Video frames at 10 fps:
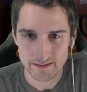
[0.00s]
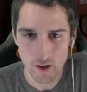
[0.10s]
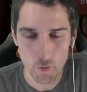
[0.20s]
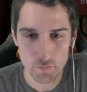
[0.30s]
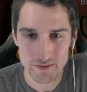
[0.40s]

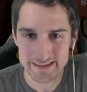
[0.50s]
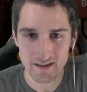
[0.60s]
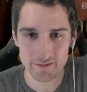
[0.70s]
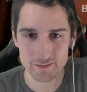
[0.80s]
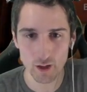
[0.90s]
Ultimate
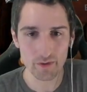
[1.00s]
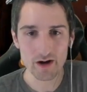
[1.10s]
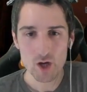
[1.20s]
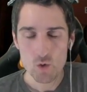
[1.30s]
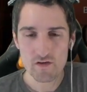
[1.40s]
Talus armor.
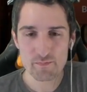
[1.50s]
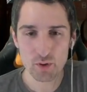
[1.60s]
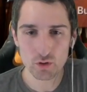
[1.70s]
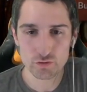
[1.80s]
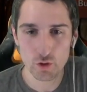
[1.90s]
We've
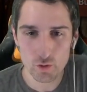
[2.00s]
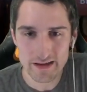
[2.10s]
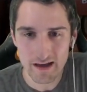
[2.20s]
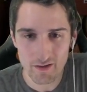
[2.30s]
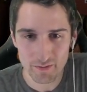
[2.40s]
pulled two
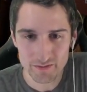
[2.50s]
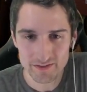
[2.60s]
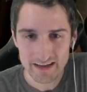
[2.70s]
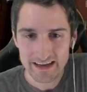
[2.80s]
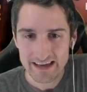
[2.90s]

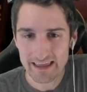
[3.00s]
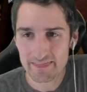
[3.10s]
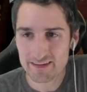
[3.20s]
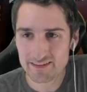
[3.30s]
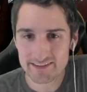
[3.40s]
yellows in
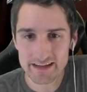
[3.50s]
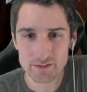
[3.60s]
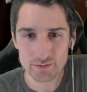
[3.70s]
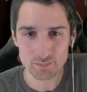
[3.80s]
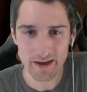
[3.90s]
the
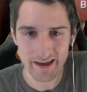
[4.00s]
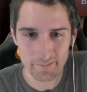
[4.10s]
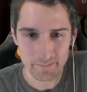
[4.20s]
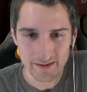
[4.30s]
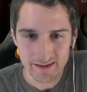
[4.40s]
single
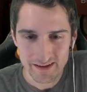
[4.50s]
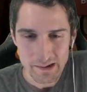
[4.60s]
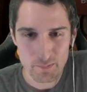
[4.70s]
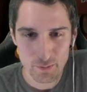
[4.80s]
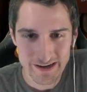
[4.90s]
spam.
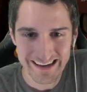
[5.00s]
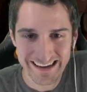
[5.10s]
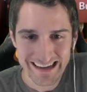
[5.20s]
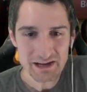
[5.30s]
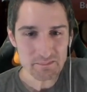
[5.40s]

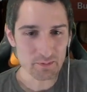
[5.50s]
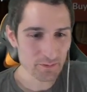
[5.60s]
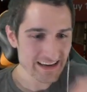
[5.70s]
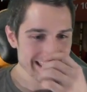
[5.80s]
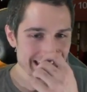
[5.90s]

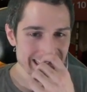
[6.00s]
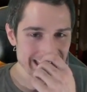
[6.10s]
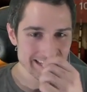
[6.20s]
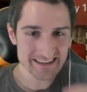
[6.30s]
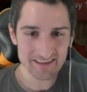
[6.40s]
Pre getting
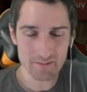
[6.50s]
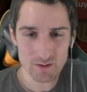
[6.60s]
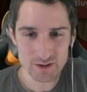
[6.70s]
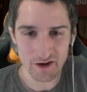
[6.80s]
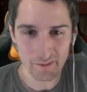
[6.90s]
into the
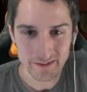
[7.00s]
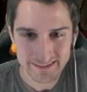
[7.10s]
mojo.